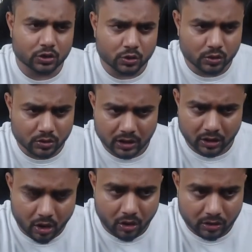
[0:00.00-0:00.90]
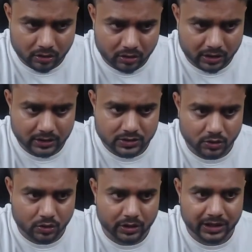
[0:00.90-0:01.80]
too long, okay,
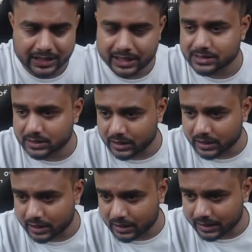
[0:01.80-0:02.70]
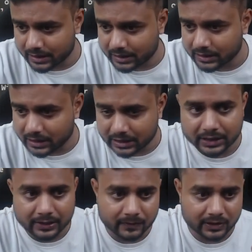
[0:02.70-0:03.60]
so it has collected the detail
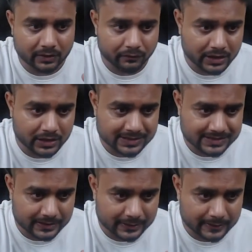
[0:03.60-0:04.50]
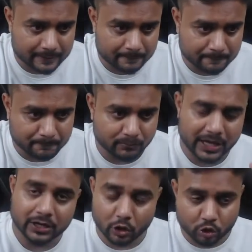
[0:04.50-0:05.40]
in the various
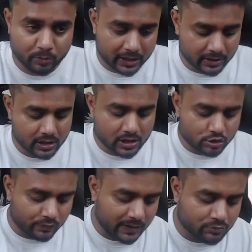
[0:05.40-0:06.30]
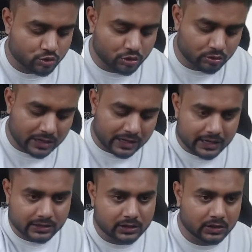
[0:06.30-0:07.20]
document. If I'm showing you the
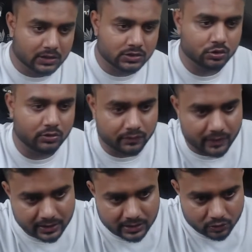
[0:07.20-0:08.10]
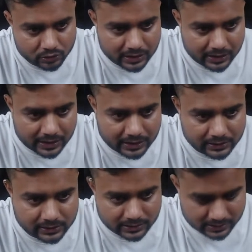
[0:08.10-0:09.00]
length here, so you'll find out the length
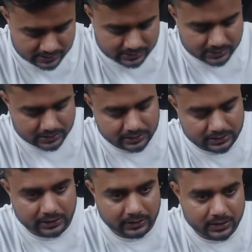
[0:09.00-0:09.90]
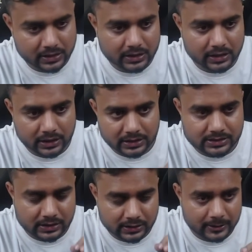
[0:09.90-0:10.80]
is nothing. It's
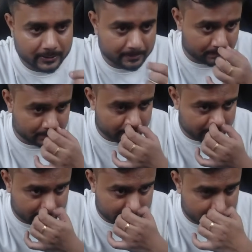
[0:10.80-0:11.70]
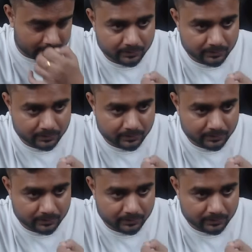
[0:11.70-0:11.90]
like uh